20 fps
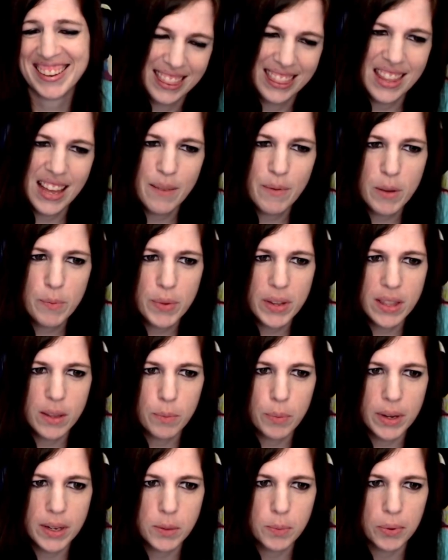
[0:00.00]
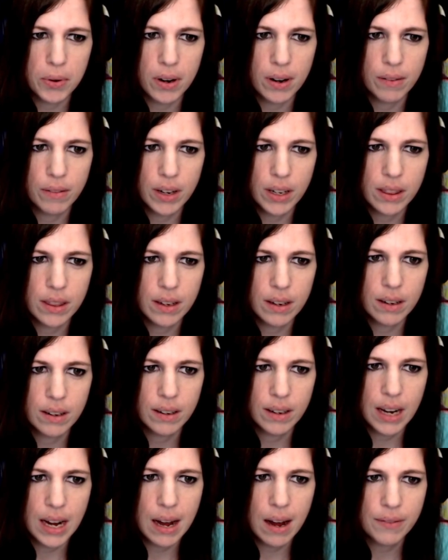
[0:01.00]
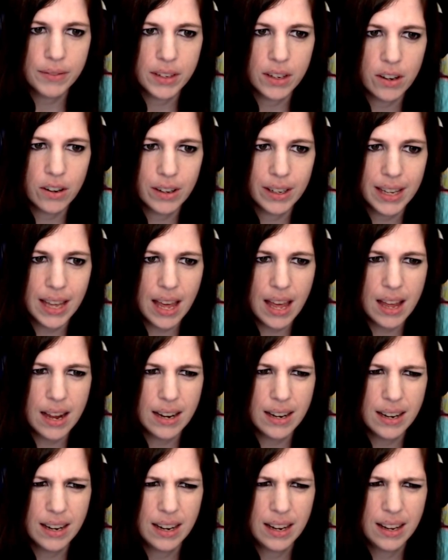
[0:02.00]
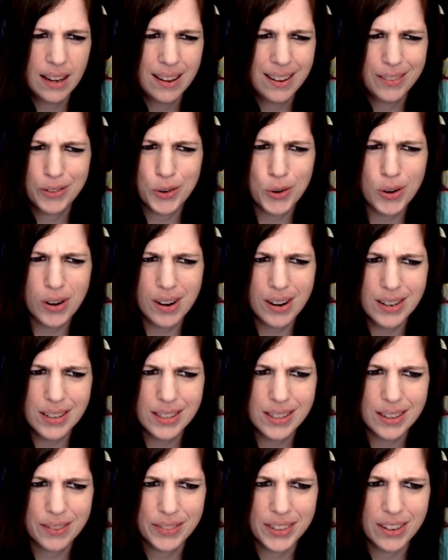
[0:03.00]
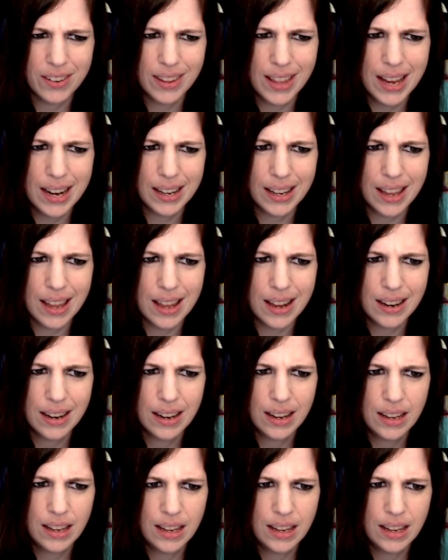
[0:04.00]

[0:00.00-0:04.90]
That might be the best part right there. I have to hear it again. Of course, have to hear that again.